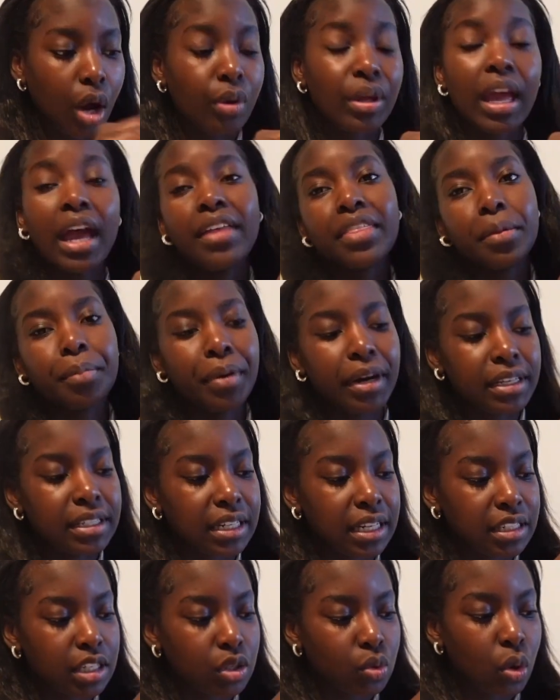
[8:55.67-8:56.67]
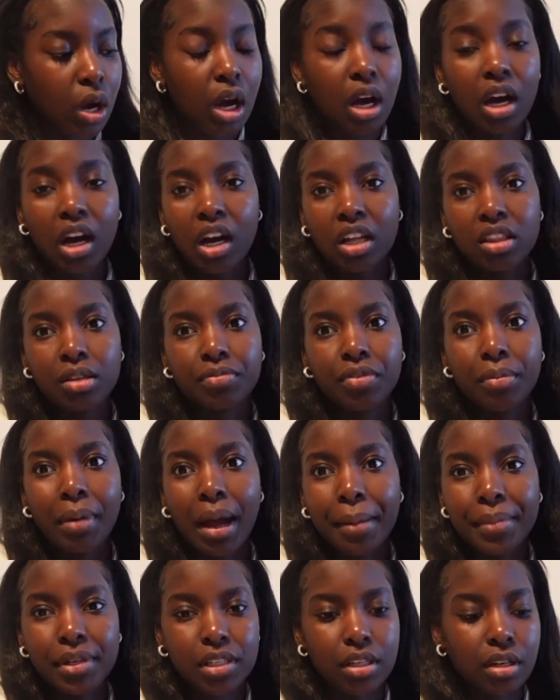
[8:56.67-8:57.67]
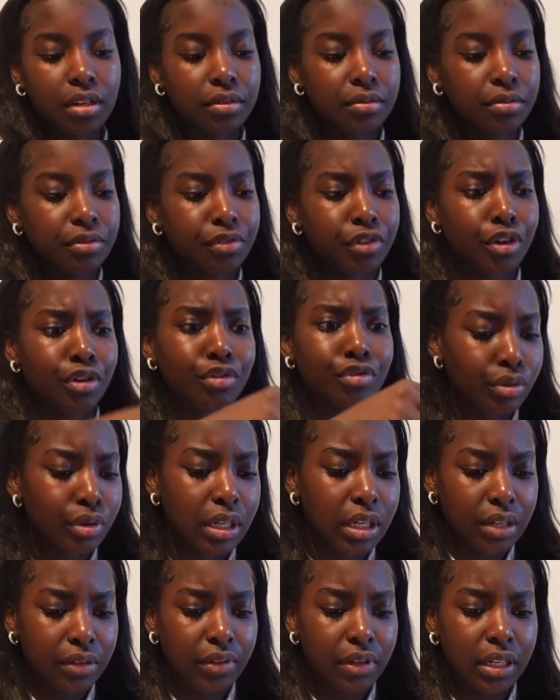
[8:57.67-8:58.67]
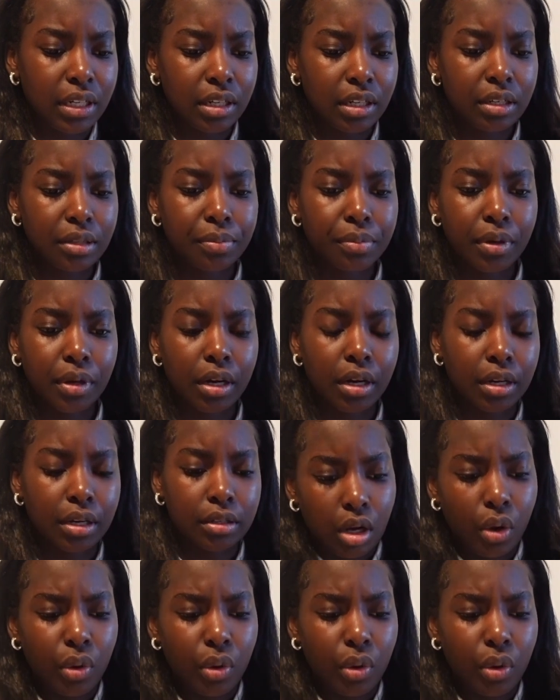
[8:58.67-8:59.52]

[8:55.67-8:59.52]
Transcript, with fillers: Oh yeah, and the bracelets as well, I got them from Amazon for a really really good price.